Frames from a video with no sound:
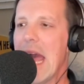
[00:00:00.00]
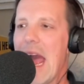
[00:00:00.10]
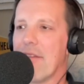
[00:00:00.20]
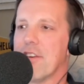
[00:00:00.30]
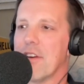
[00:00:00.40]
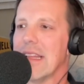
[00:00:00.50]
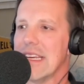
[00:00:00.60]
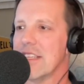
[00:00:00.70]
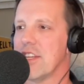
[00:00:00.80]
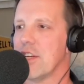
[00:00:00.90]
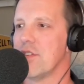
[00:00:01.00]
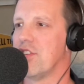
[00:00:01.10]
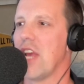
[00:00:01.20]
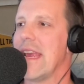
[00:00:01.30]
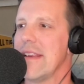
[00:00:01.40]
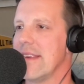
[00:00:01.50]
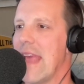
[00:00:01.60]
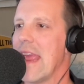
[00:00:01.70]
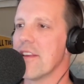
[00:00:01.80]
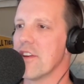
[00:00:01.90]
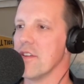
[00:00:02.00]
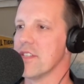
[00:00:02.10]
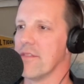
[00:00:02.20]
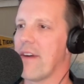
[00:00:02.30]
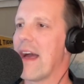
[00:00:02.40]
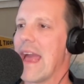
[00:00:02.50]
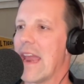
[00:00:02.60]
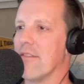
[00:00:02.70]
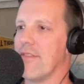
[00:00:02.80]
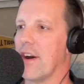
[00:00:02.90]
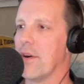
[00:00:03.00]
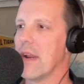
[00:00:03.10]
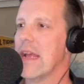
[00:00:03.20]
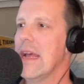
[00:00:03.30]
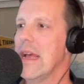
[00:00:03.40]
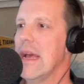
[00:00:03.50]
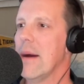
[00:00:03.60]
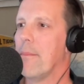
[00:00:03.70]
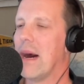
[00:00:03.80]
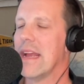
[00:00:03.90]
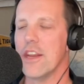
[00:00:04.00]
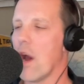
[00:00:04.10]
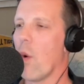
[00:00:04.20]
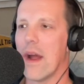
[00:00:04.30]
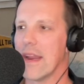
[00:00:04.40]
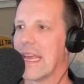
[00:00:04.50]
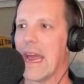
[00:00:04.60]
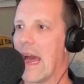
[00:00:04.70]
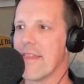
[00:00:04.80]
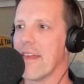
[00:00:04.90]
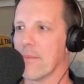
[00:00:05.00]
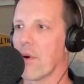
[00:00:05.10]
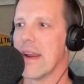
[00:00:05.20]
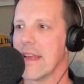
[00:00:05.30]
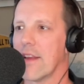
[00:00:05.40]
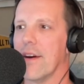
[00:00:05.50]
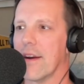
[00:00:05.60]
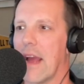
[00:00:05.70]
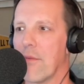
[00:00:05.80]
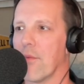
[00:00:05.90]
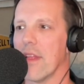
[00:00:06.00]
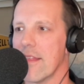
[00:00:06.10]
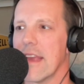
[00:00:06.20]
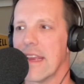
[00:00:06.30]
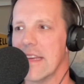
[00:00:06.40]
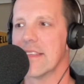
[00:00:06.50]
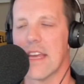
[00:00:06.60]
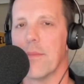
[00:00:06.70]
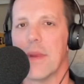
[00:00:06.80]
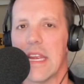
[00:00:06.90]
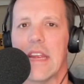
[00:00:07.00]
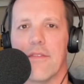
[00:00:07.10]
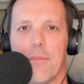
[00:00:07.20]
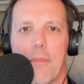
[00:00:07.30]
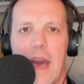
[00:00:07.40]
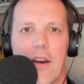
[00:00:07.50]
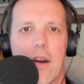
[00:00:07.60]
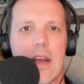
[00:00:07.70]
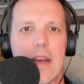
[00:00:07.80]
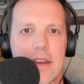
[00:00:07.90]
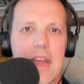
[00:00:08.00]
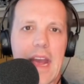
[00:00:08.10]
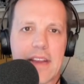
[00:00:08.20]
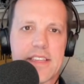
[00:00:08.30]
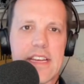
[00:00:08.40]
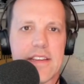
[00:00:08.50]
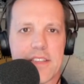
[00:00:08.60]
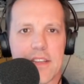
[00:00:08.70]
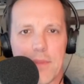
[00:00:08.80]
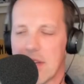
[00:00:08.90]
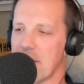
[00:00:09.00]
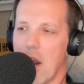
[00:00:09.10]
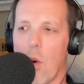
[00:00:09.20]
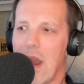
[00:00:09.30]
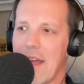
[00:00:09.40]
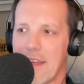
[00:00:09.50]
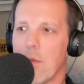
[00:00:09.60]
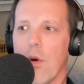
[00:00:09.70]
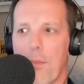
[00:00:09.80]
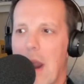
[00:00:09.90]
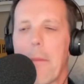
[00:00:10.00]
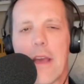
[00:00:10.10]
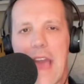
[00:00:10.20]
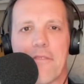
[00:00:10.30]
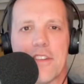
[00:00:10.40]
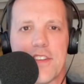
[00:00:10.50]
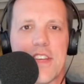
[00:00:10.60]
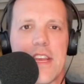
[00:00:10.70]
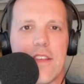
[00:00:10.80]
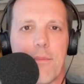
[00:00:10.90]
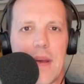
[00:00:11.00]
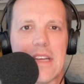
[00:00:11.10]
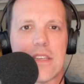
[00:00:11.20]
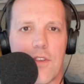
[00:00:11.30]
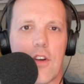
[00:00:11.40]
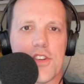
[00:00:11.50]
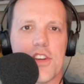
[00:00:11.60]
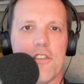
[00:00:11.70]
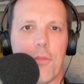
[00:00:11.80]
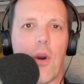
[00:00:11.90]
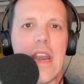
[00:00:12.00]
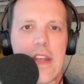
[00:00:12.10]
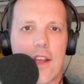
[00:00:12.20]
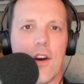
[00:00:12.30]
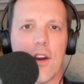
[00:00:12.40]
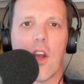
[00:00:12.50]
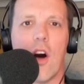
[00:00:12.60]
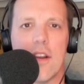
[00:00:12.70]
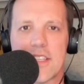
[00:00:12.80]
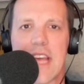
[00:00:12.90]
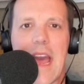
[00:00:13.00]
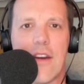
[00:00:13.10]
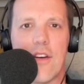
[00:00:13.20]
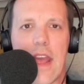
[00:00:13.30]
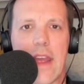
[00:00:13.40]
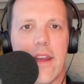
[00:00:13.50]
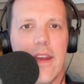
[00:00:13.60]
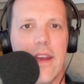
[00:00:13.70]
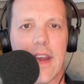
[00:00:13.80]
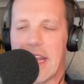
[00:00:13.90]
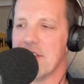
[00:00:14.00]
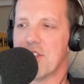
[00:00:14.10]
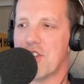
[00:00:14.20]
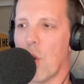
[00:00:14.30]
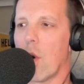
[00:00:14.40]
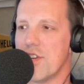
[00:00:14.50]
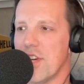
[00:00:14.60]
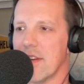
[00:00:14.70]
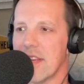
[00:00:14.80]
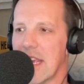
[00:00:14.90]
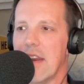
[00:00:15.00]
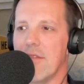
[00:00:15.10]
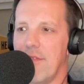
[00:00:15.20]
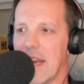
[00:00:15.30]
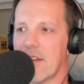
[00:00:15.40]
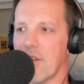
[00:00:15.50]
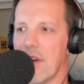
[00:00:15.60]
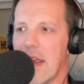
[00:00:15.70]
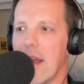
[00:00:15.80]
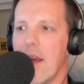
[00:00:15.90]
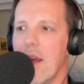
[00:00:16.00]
after LSU's Jaden Daniels if I had a vote. But you know what? Again, I think Brady Cook, I really think he's going to be even better next season. But you know what? I think we'll probably have to see the best version of Brady Cook on Saturday against Georgia to get a victory